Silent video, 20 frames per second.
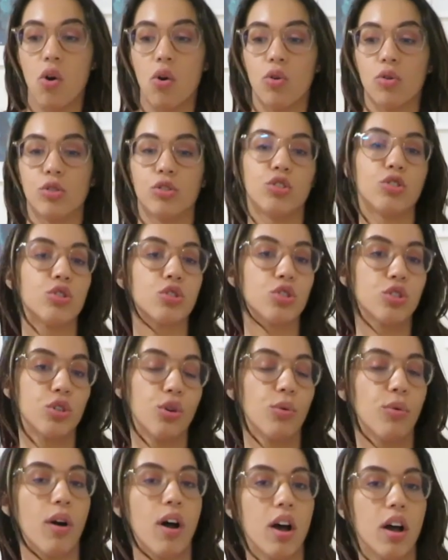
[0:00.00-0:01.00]
or to
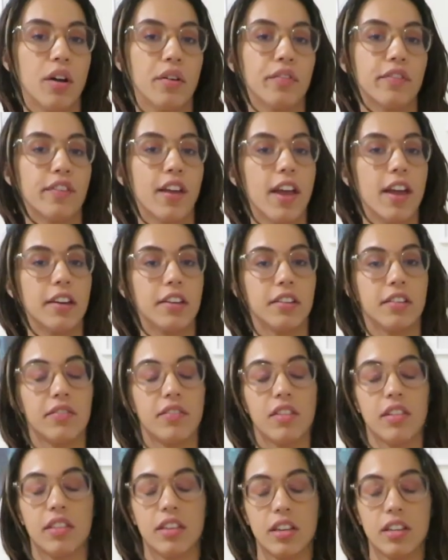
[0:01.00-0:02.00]
show off any
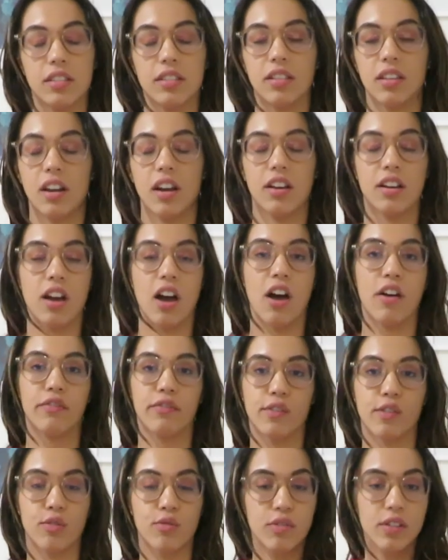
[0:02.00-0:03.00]
of the things that I
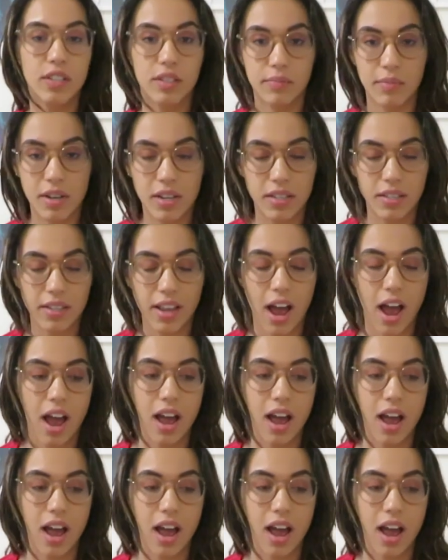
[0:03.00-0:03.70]
got for Christmas.